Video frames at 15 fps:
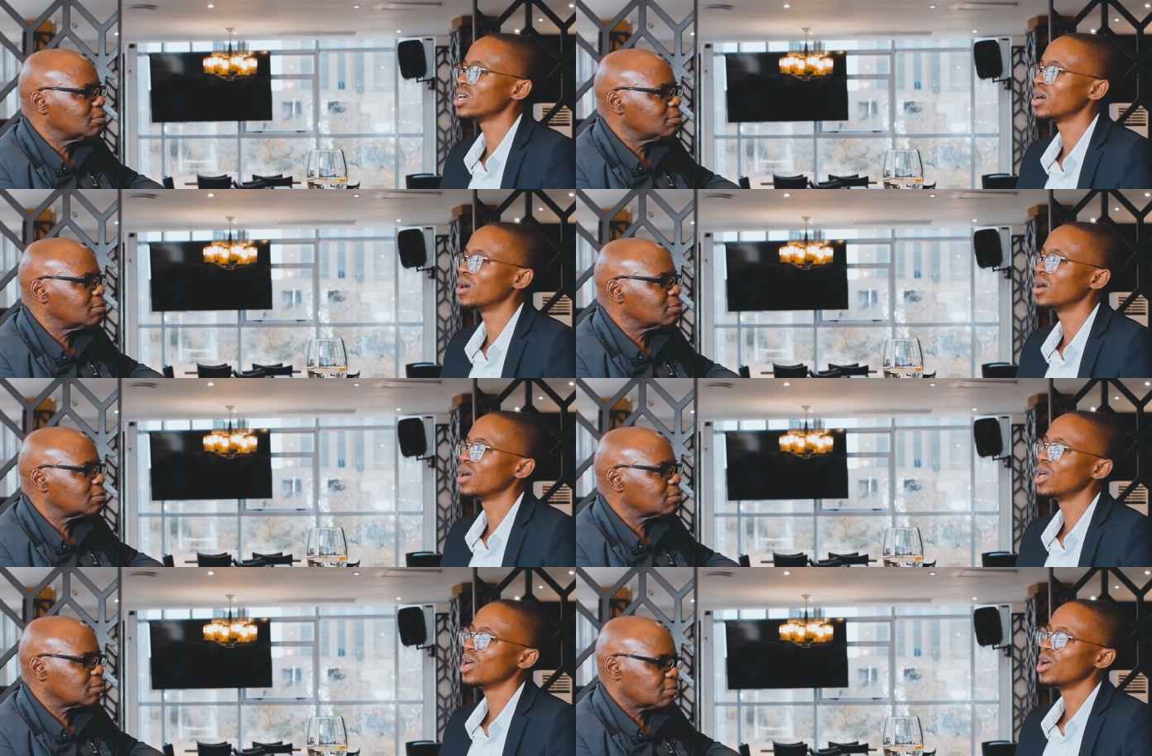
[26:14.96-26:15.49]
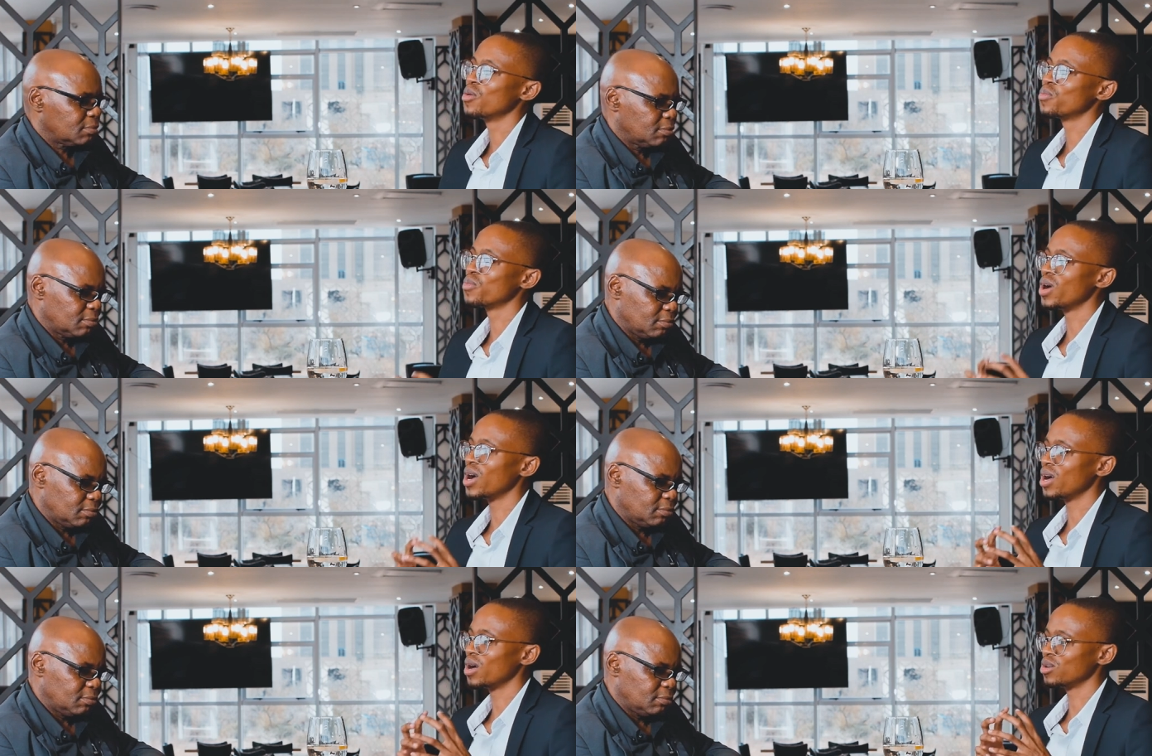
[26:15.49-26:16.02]

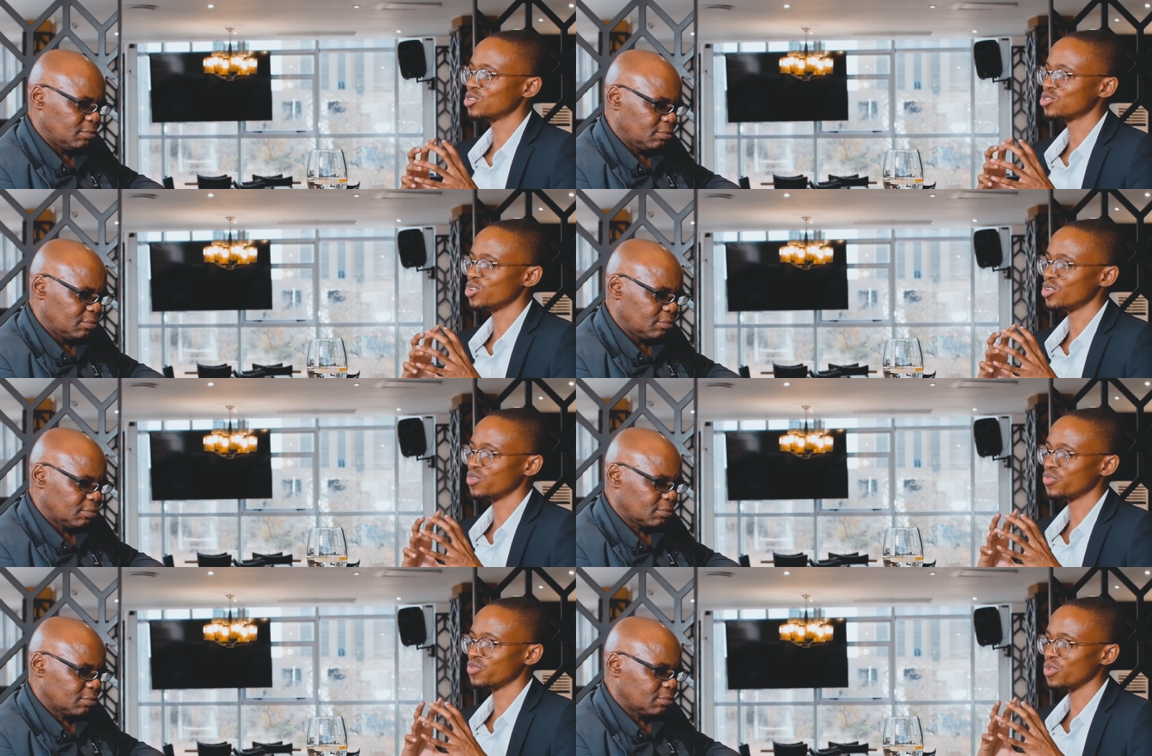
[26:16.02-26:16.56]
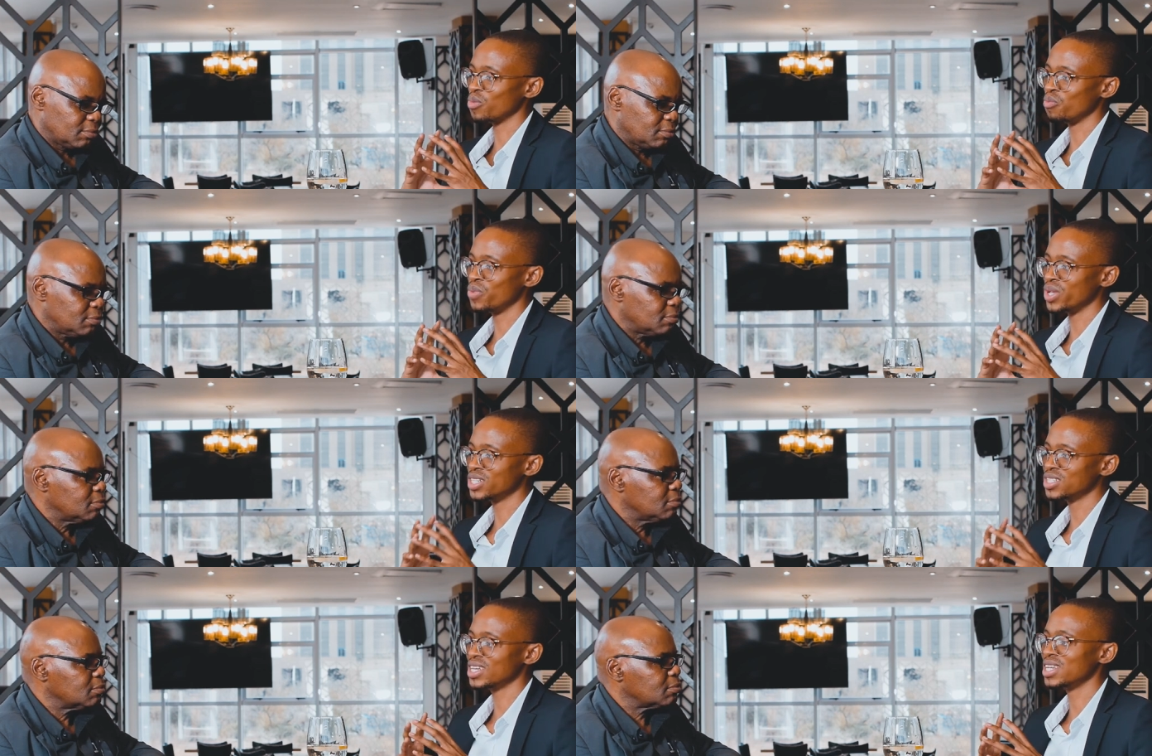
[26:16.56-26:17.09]
Speaker 1: uh, uh, sort of
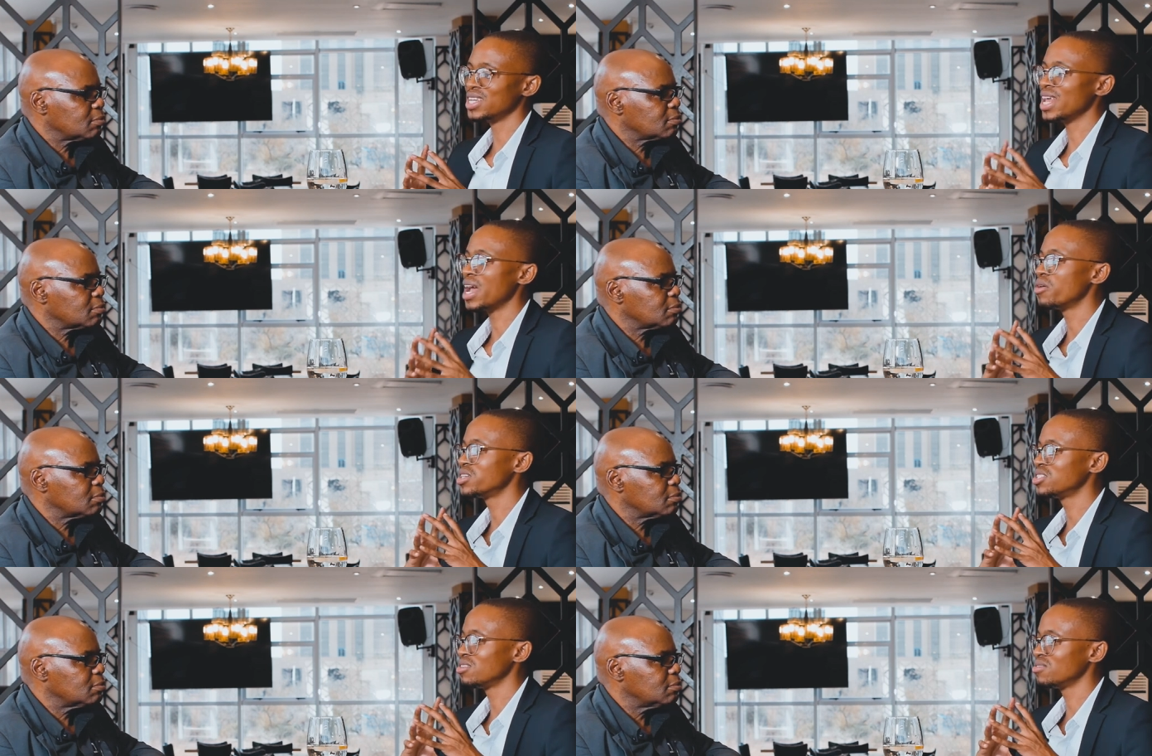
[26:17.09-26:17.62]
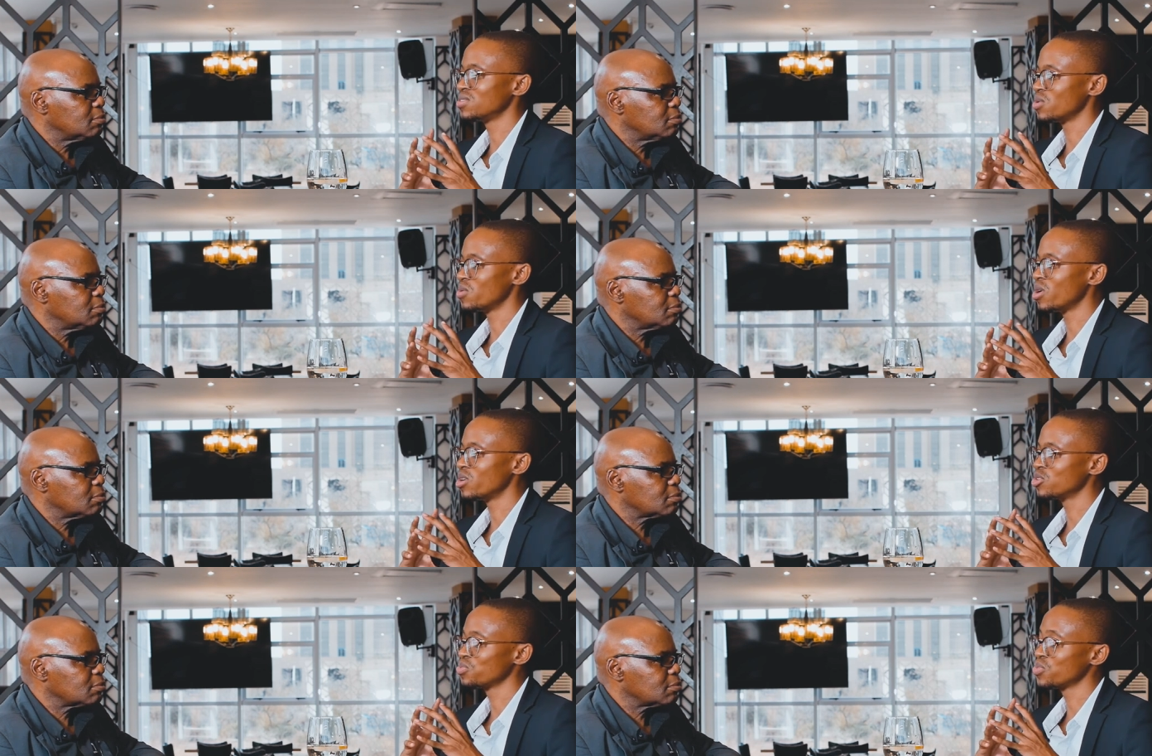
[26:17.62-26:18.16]
building narratives
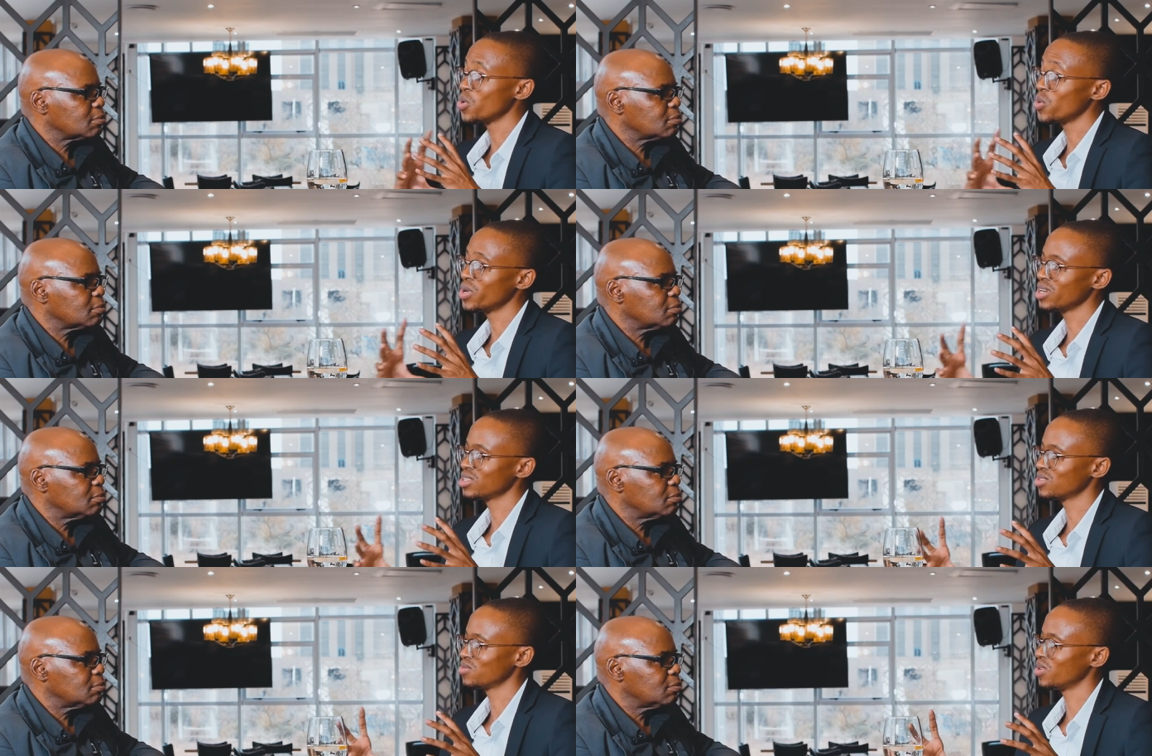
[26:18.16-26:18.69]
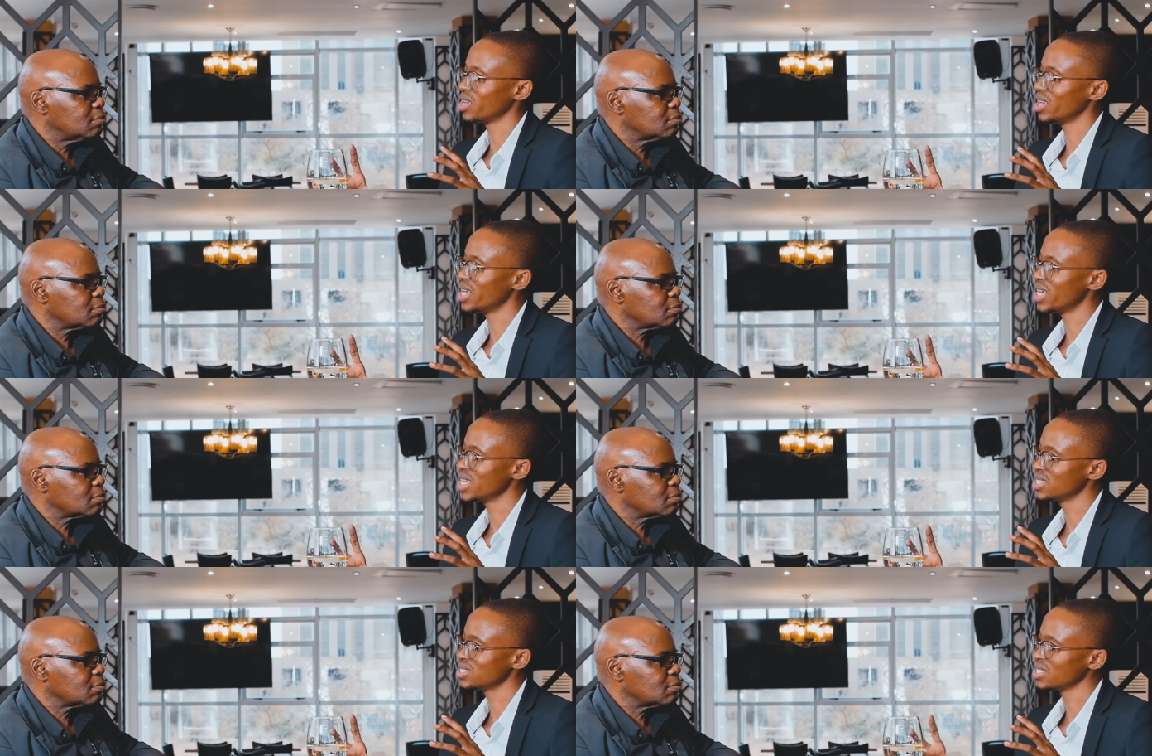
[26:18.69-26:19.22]
around products for
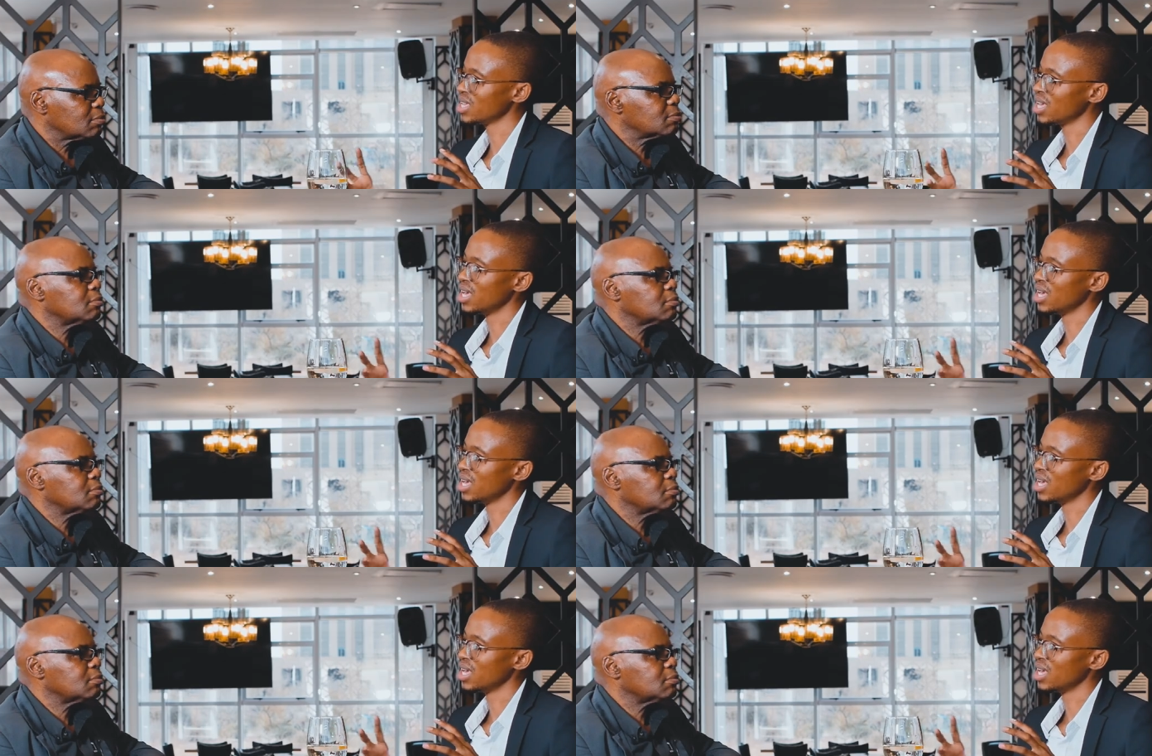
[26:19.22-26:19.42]
clients